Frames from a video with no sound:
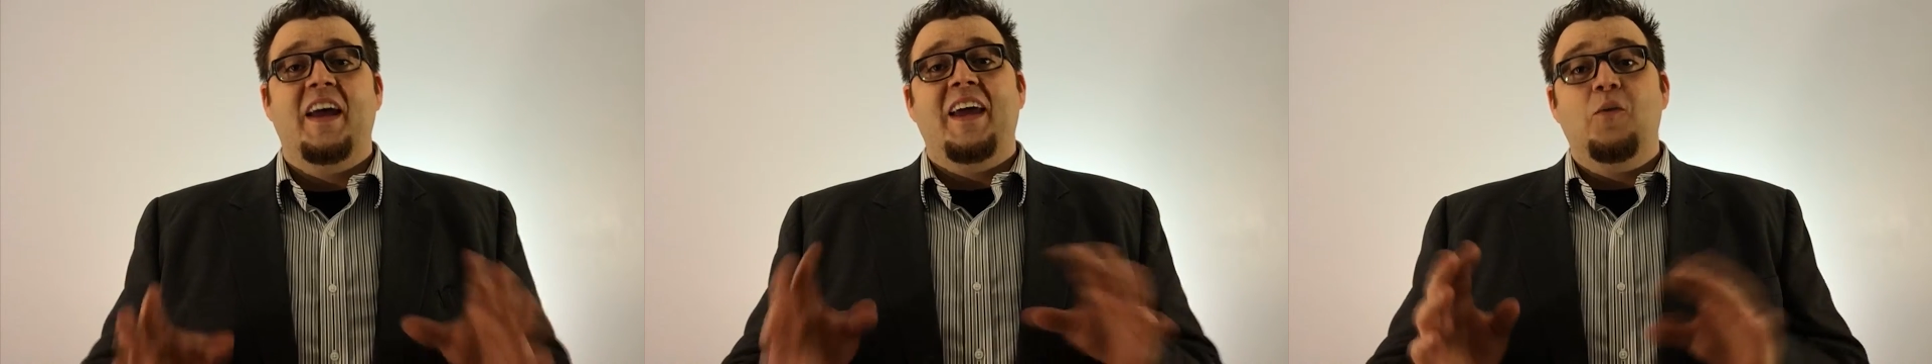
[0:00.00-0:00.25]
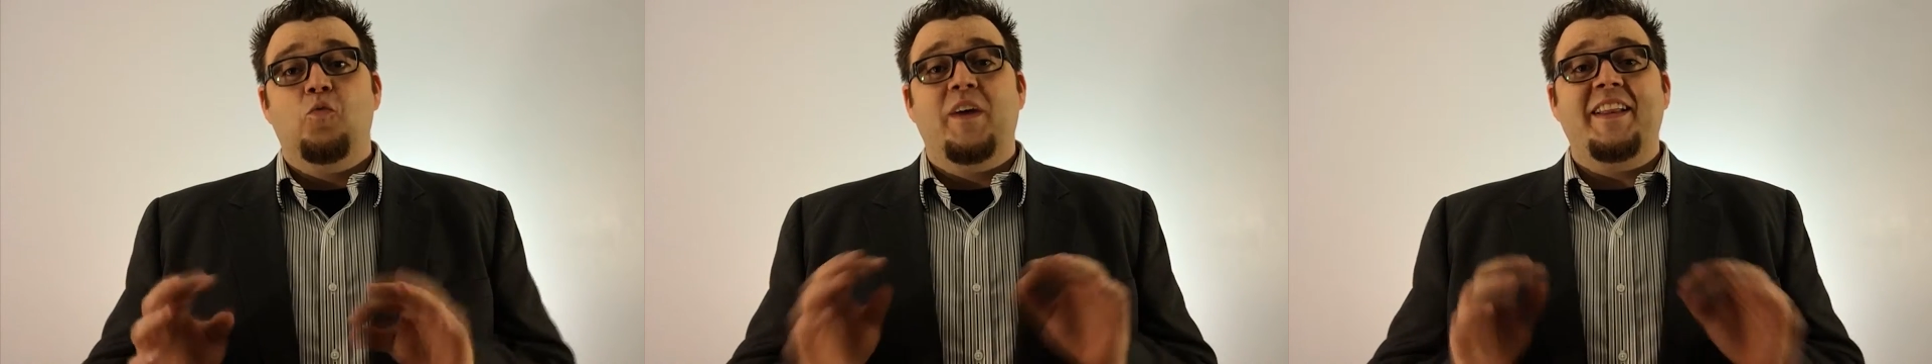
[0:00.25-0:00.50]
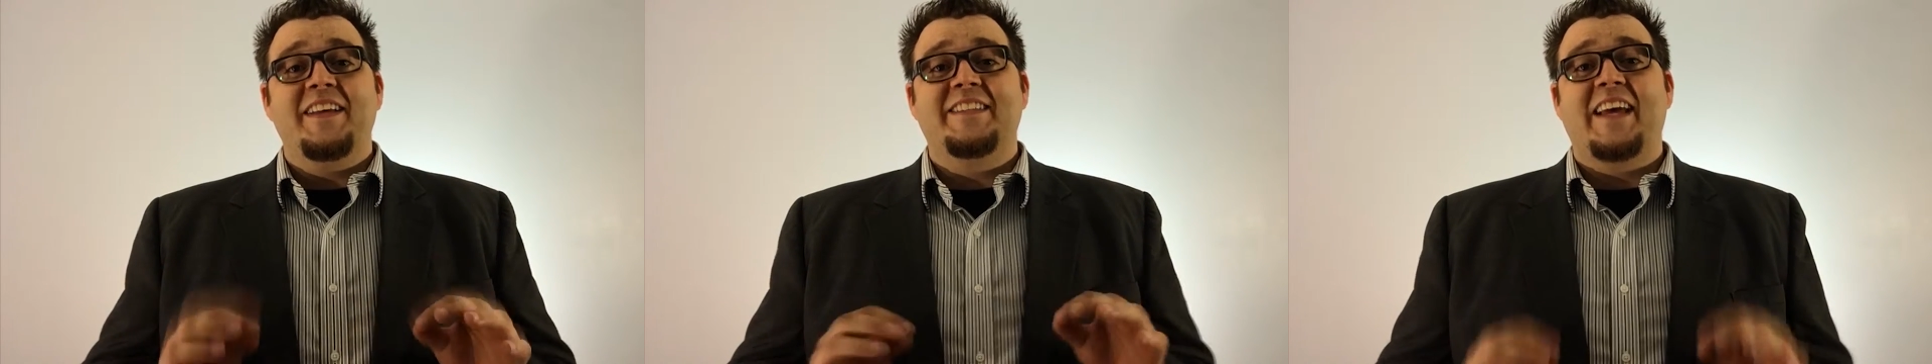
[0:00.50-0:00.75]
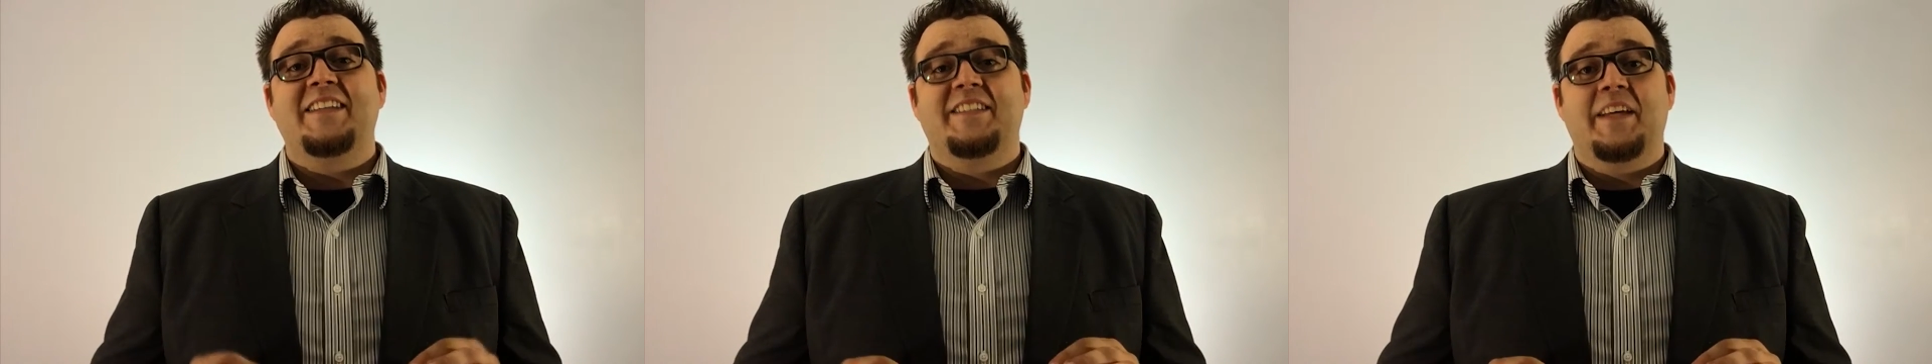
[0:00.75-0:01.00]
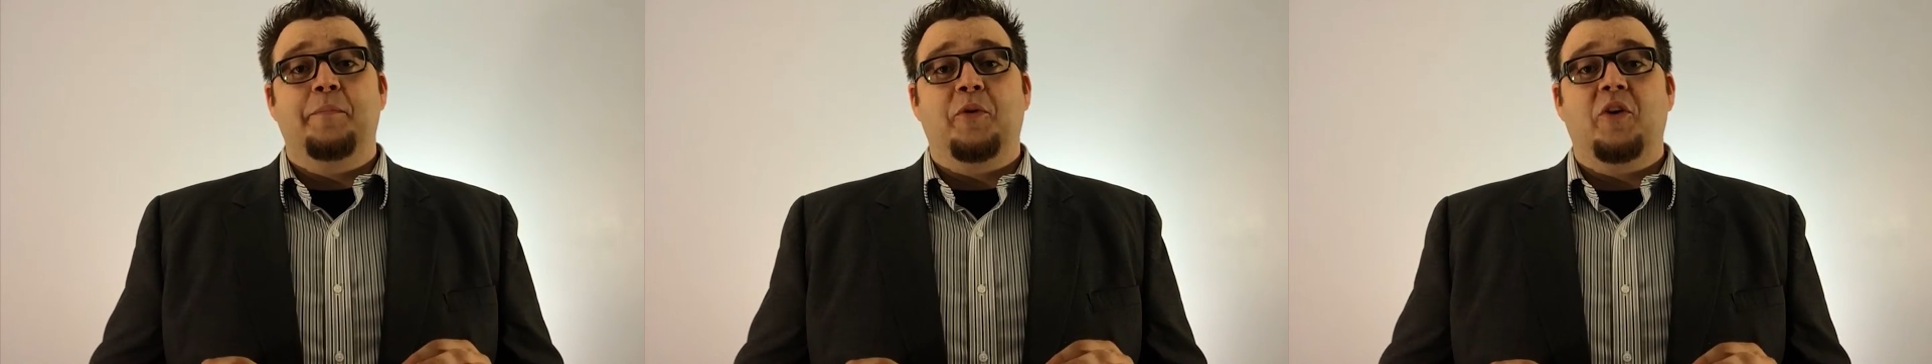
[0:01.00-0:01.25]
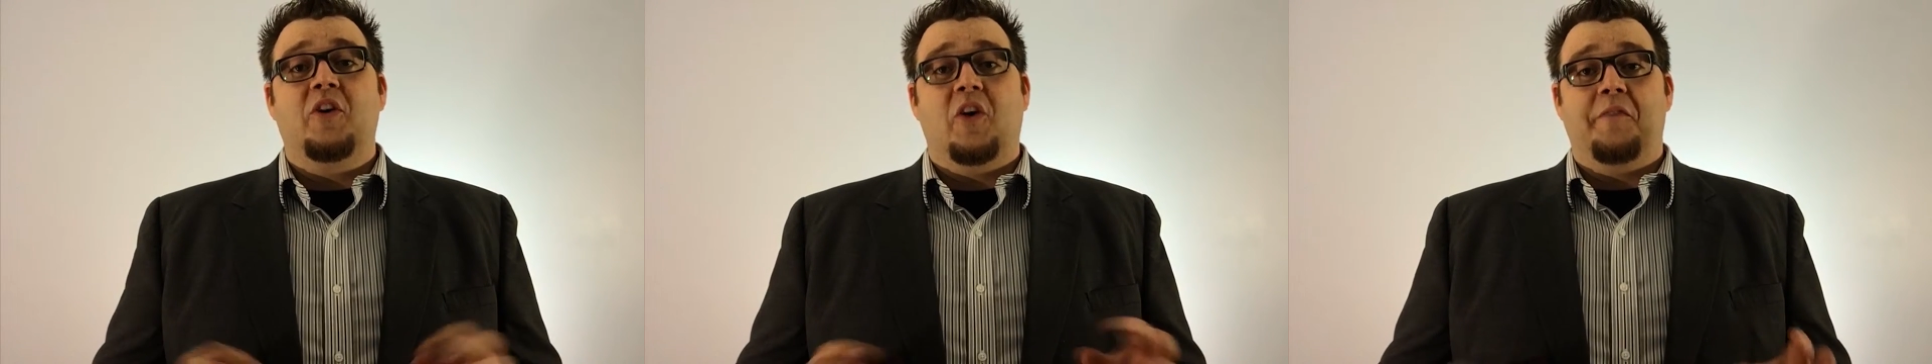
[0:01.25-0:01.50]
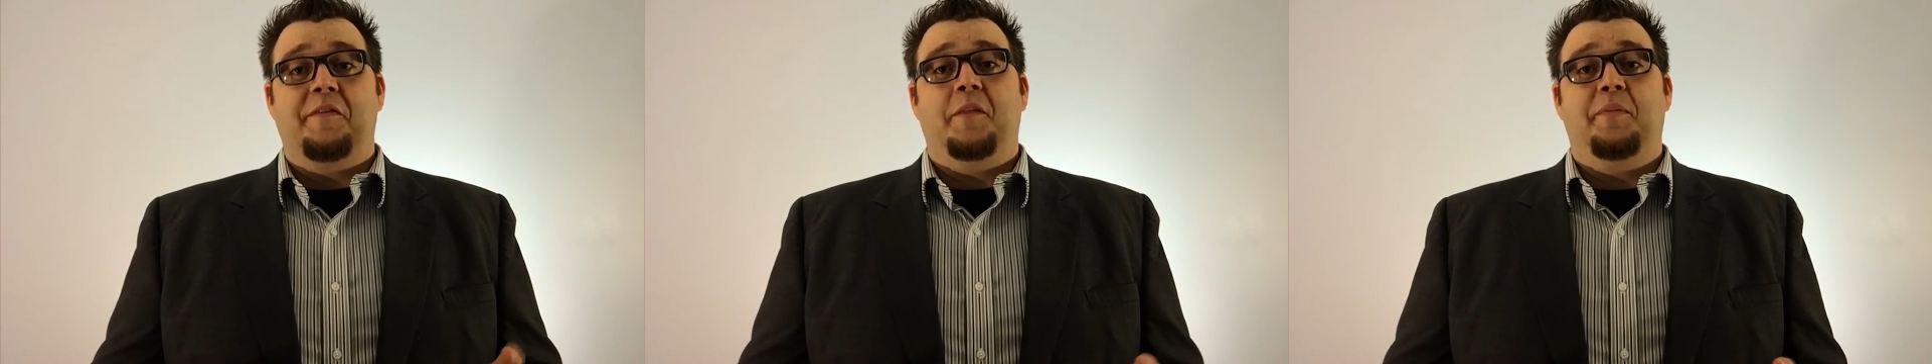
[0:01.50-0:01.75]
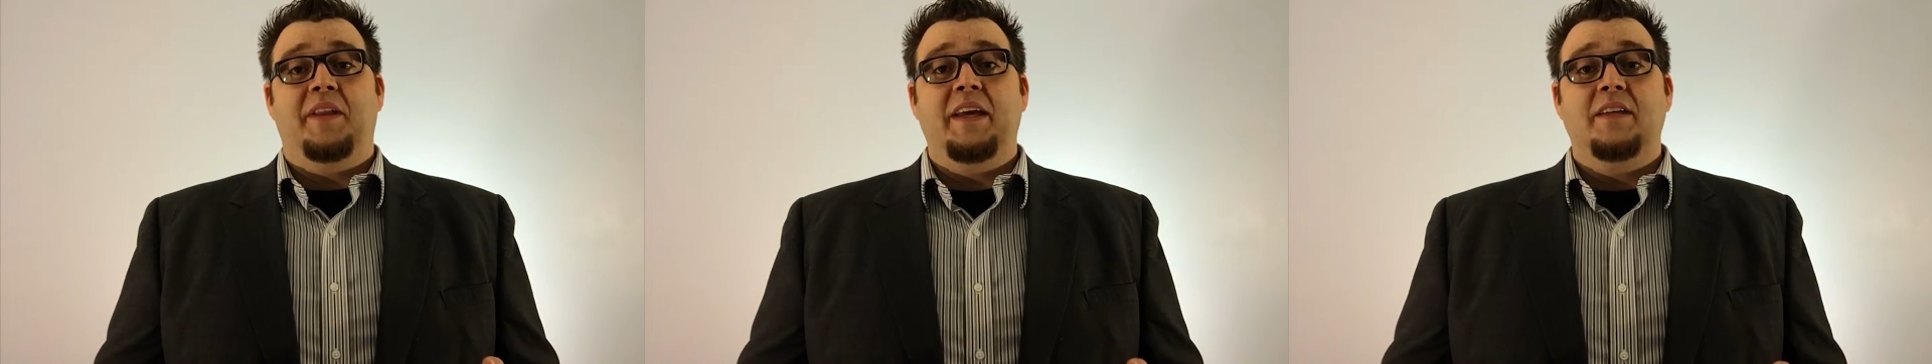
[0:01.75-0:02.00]
It really is that simple to call for the
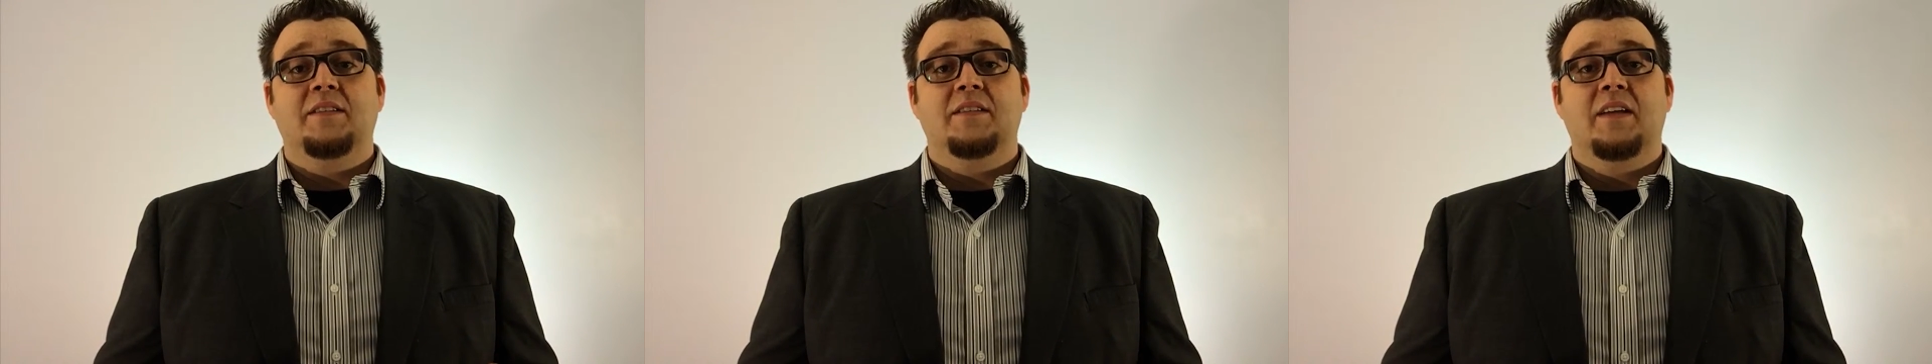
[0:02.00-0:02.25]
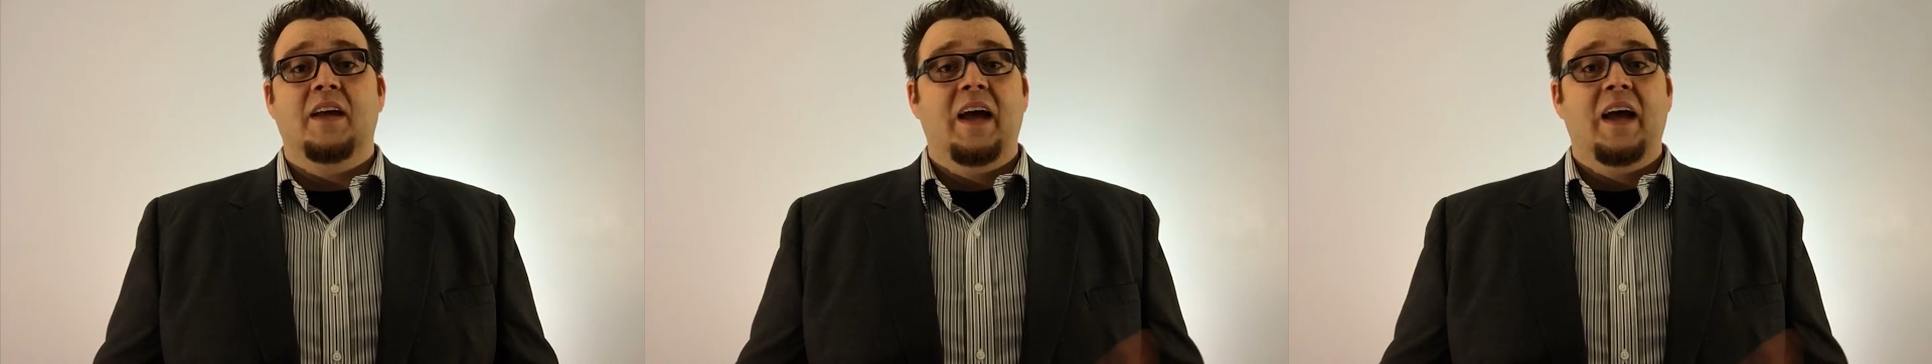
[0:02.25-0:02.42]
police.